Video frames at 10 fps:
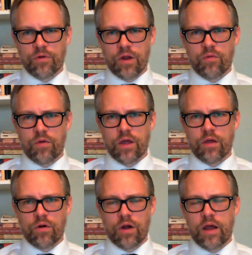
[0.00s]
right way,
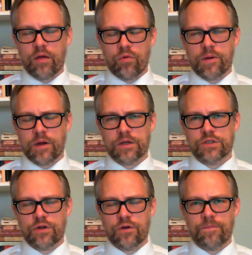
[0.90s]
or I will
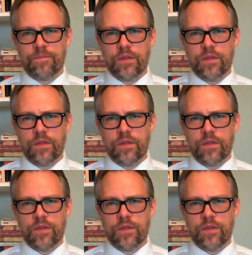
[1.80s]
punish you.